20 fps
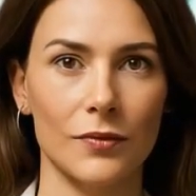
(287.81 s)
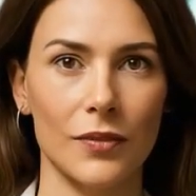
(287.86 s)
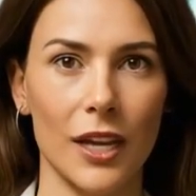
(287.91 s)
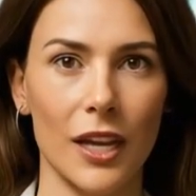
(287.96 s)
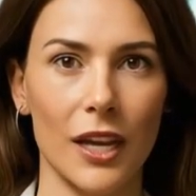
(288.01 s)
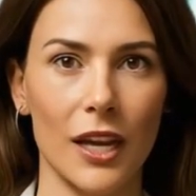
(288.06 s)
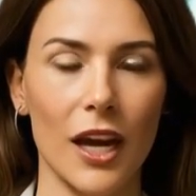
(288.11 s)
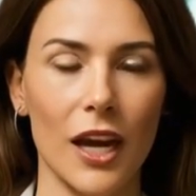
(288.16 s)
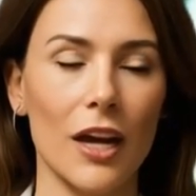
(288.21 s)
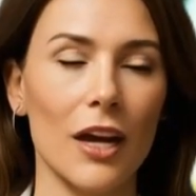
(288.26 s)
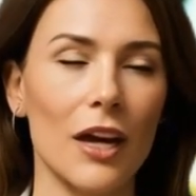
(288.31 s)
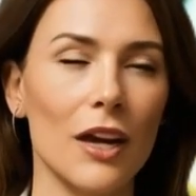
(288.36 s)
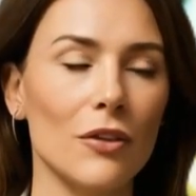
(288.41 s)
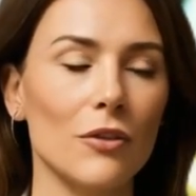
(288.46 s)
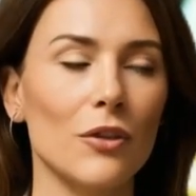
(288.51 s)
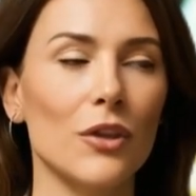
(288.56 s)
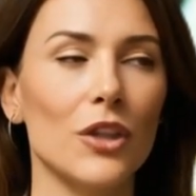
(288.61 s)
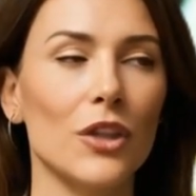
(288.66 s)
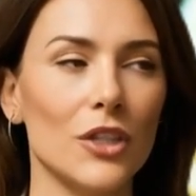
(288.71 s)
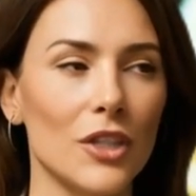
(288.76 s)
the next
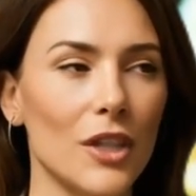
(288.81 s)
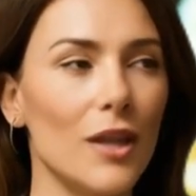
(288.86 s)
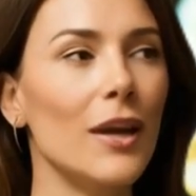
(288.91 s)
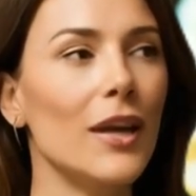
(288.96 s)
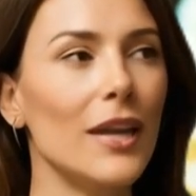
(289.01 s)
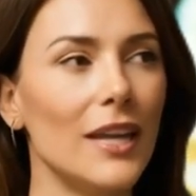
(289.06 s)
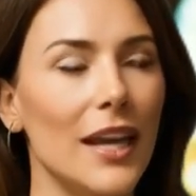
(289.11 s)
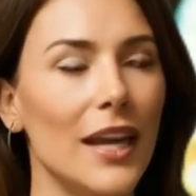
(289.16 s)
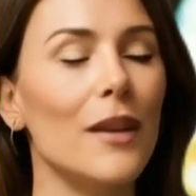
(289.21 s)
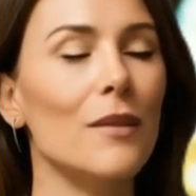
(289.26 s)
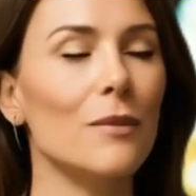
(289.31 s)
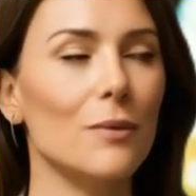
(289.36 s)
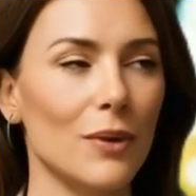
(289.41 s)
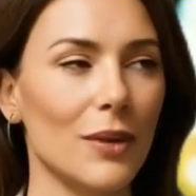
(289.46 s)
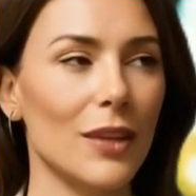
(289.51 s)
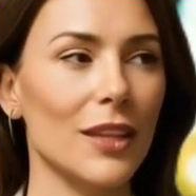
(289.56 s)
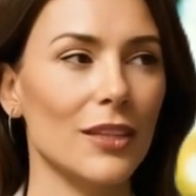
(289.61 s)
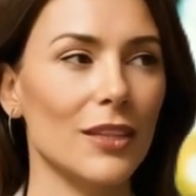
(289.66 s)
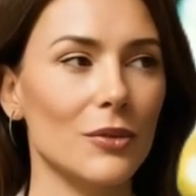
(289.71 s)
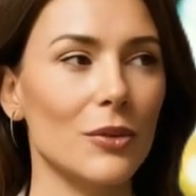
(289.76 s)
essential step is to
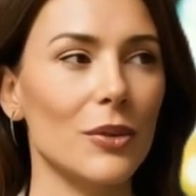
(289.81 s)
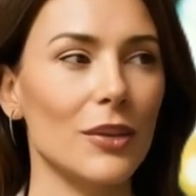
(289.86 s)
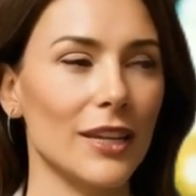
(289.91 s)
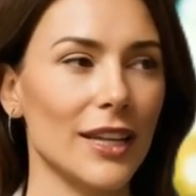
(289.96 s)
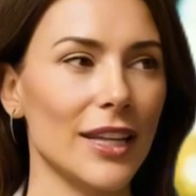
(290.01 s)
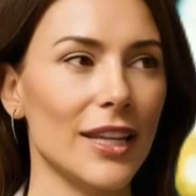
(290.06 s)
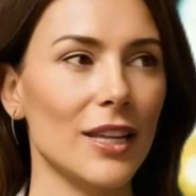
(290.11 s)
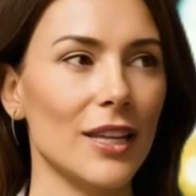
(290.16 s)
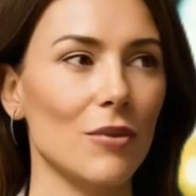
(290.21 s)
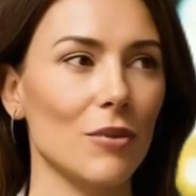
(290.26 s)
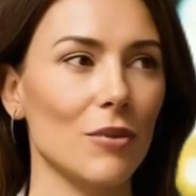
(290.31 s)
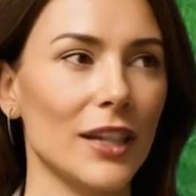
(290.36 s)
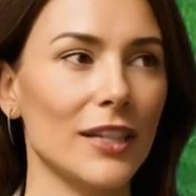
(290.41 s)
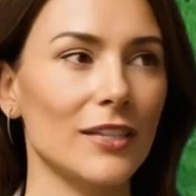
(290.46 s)
strengthen blood